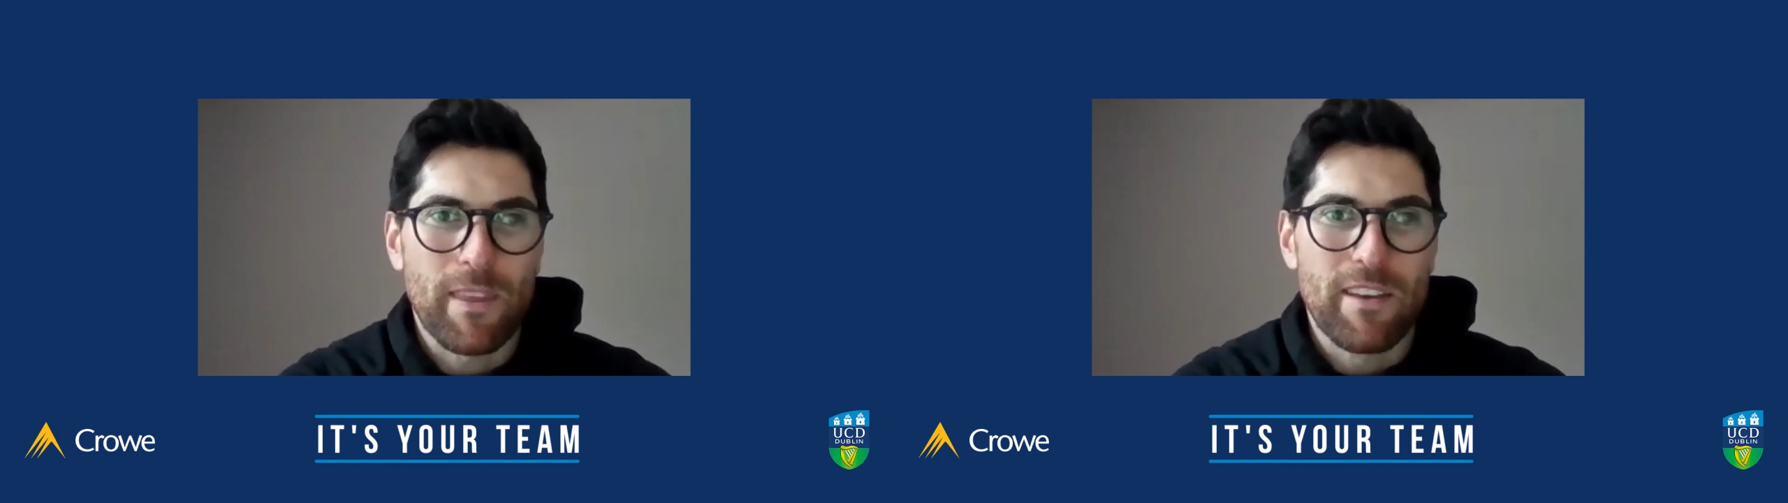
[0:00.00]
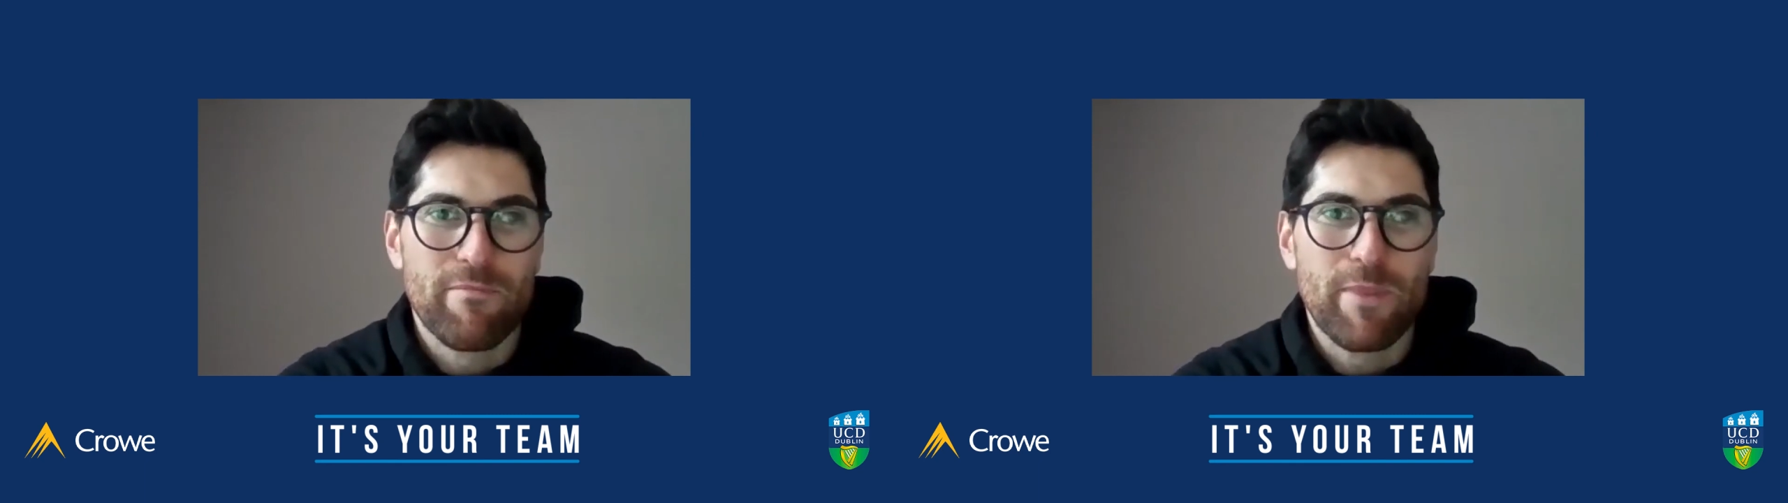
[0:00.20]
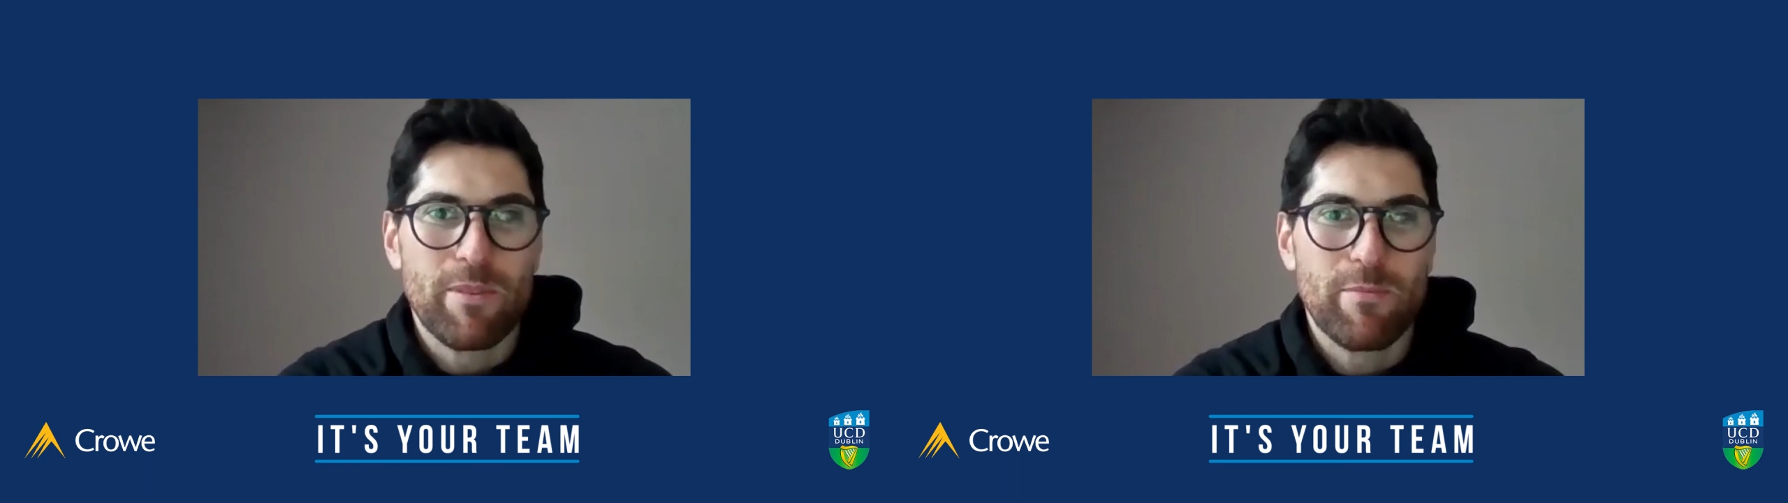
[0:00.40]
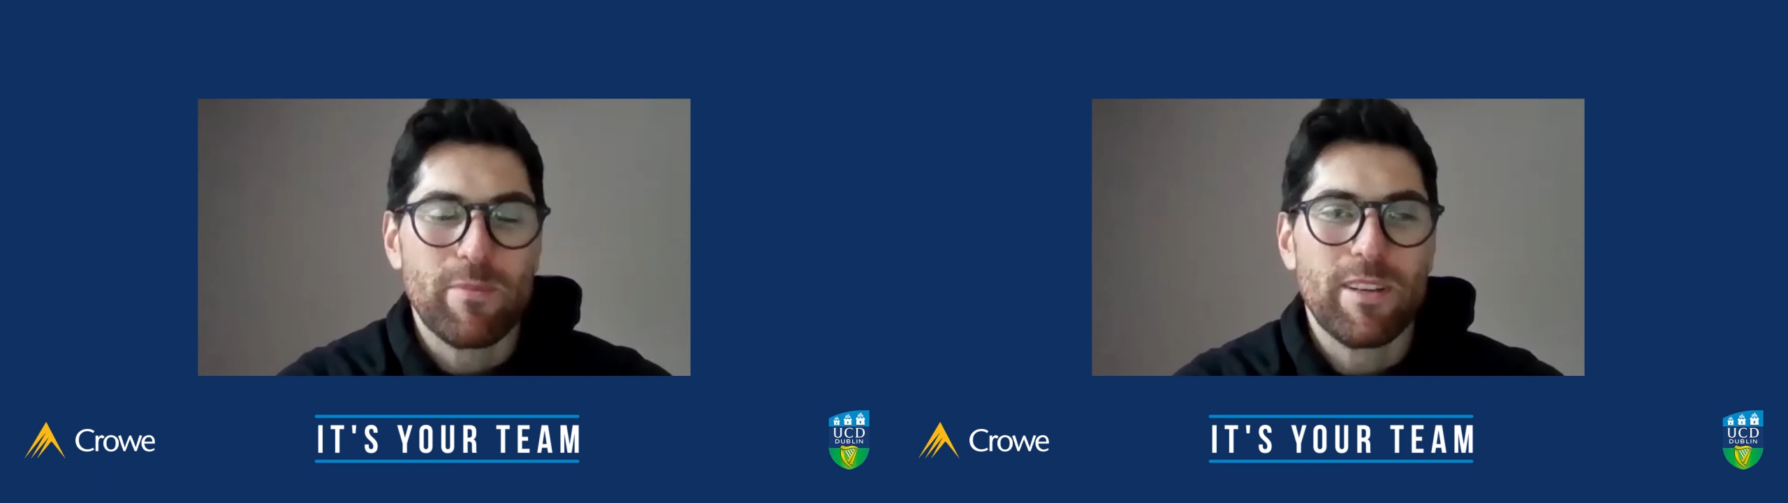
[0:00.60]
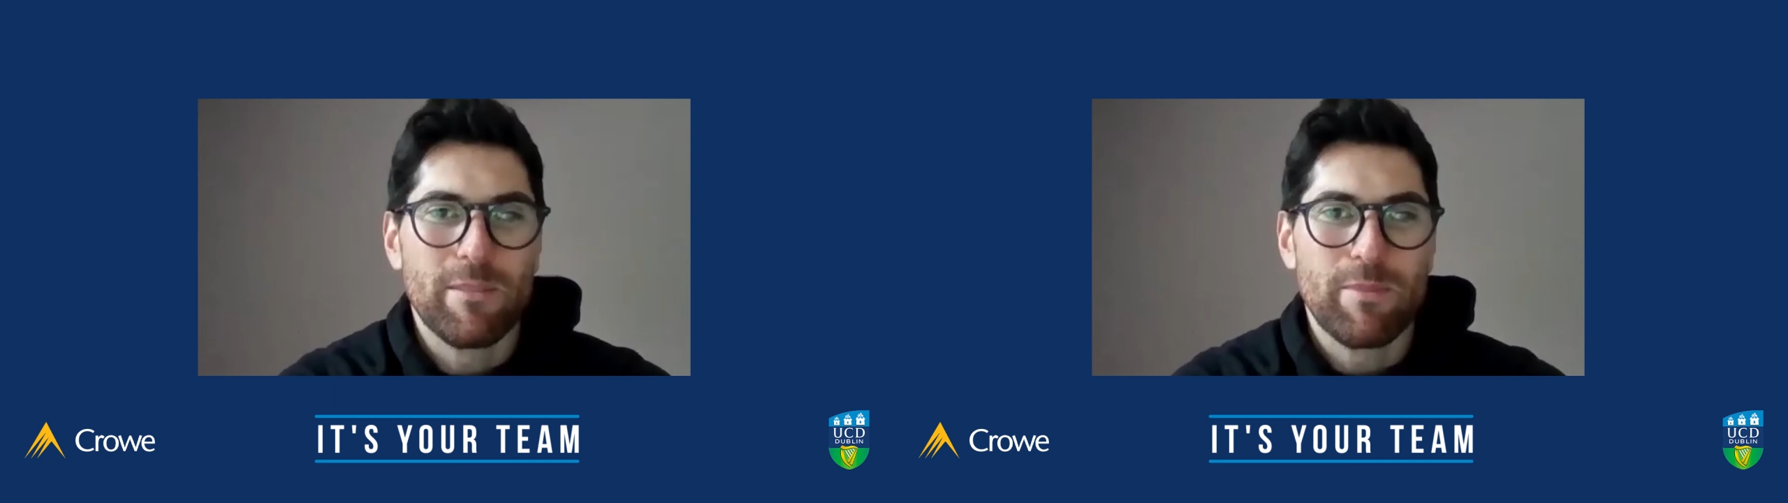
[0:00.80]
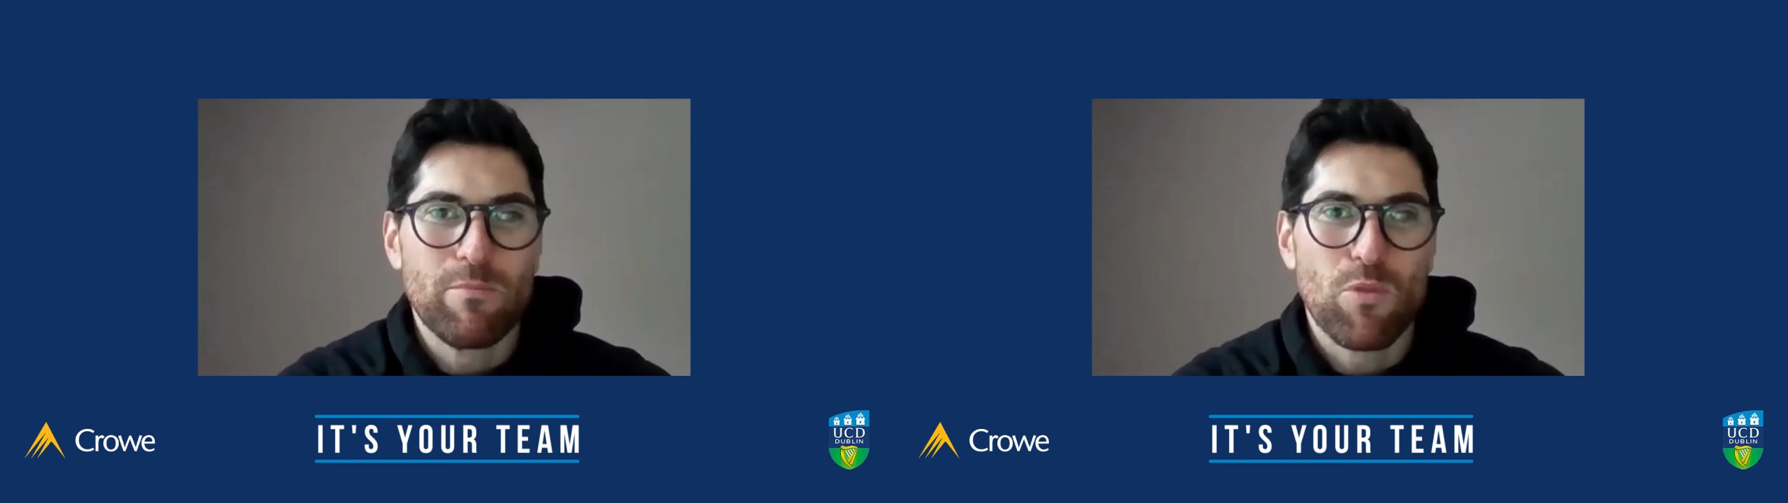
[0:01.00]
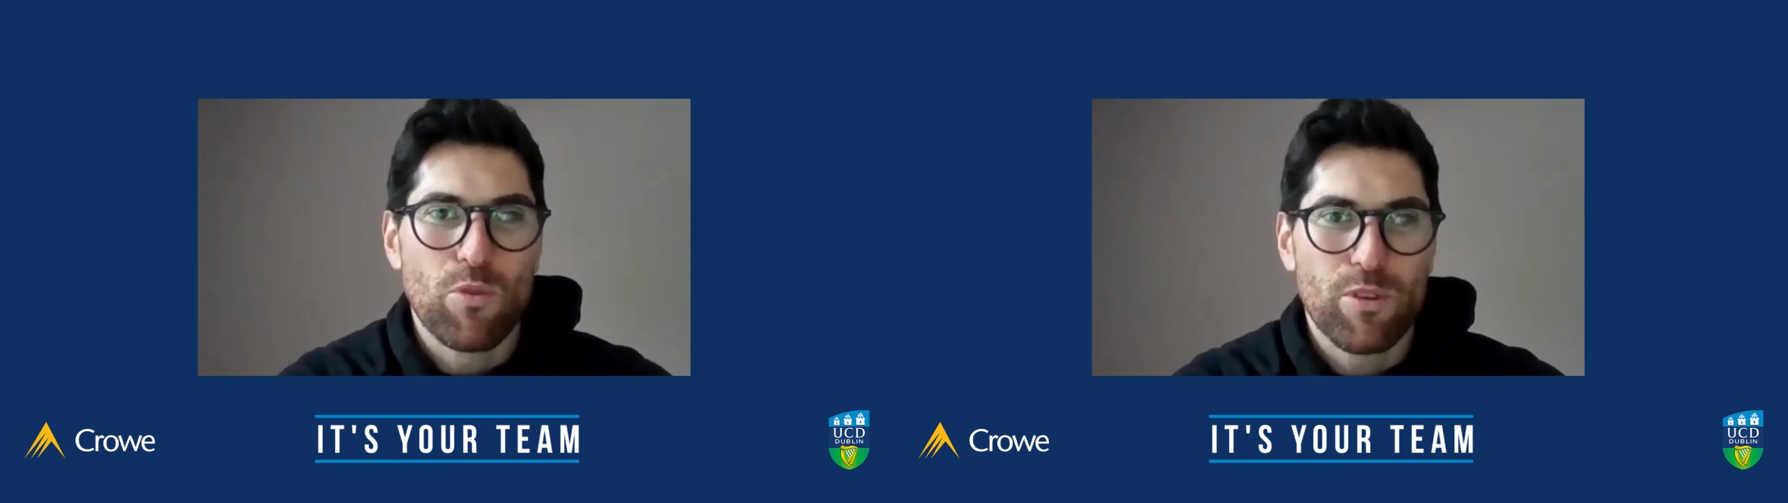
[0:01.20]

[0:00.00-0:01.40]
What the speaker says: even maybe a little bit more,